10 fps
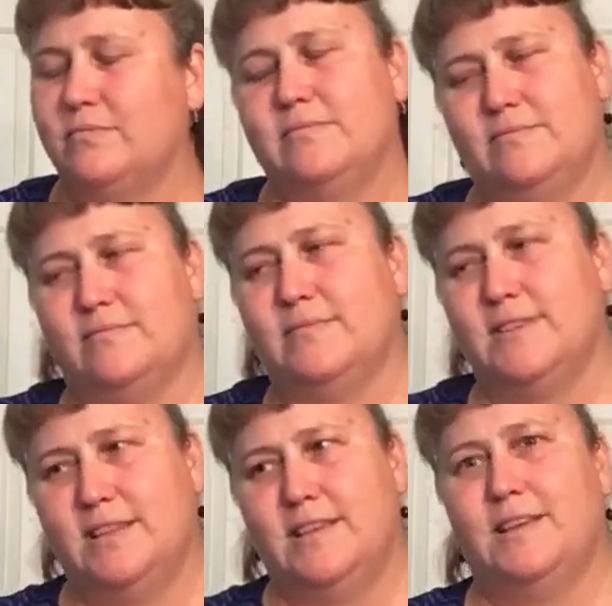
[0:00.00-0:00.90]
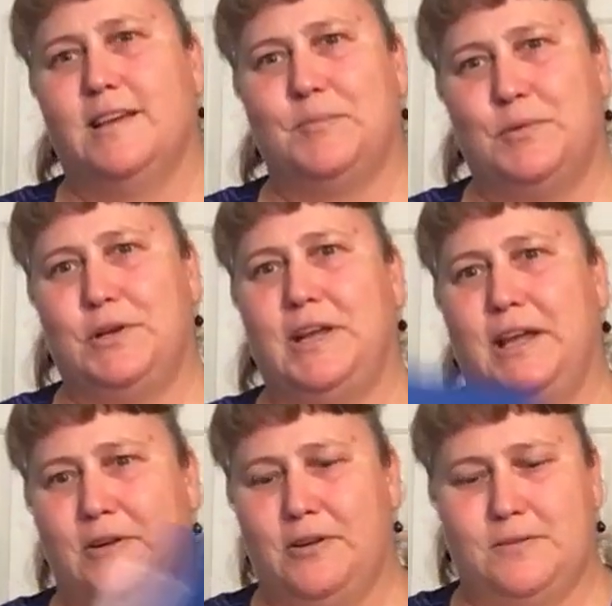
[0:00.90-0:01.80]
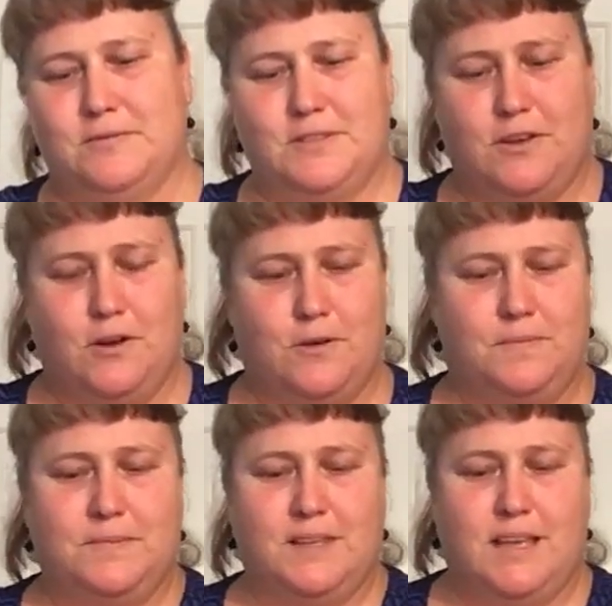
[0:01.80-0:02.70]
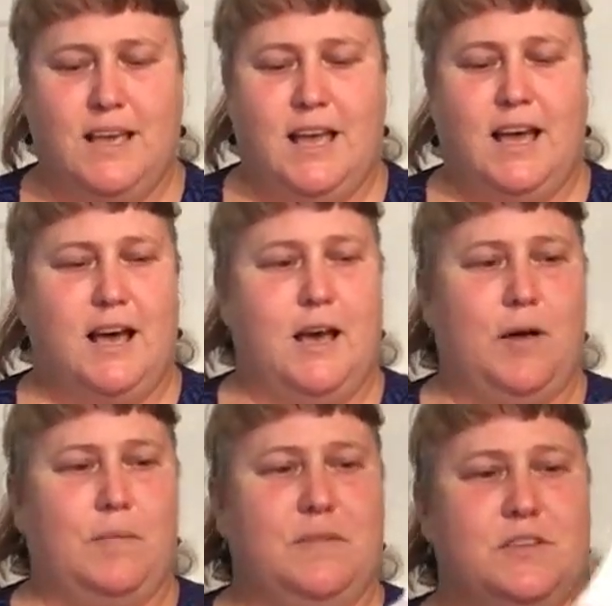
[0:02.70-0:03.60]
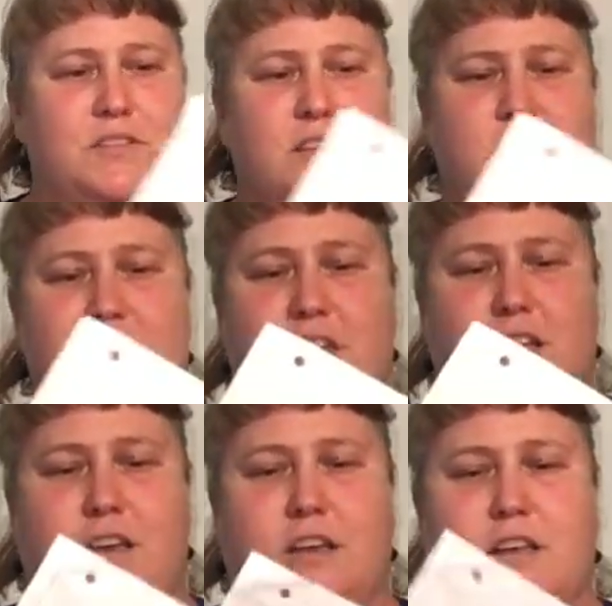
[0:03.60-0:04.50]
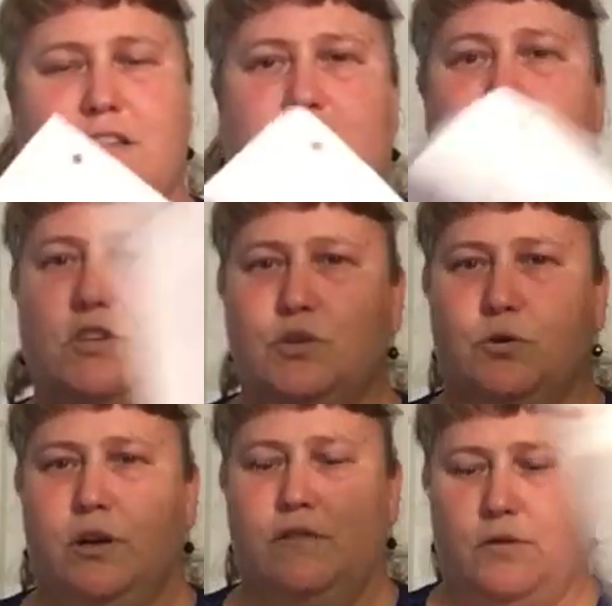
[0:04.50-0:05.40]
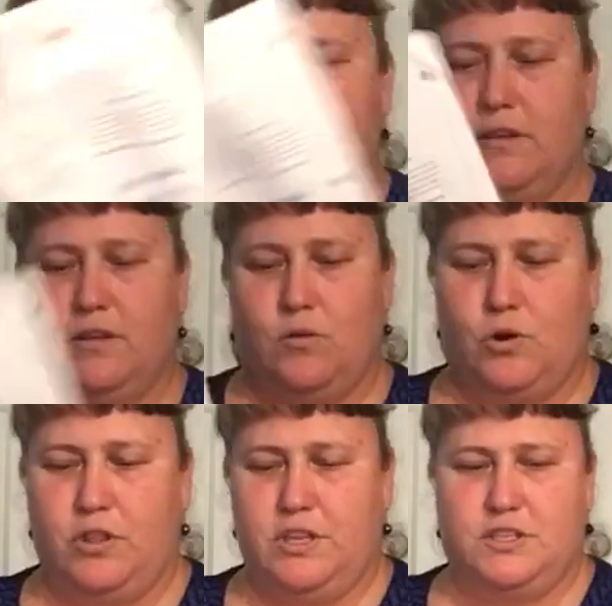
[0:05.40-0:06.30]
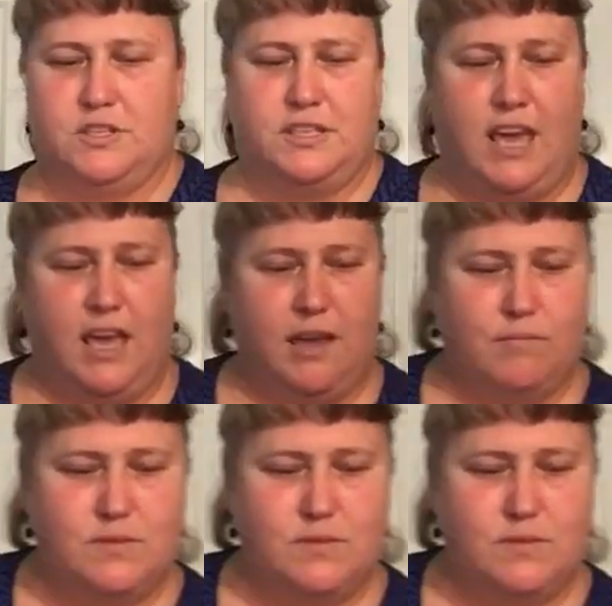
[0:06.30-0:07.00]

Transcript: Hmm. I'm pretty anal. So um, this is the, the inventory for the order that just came.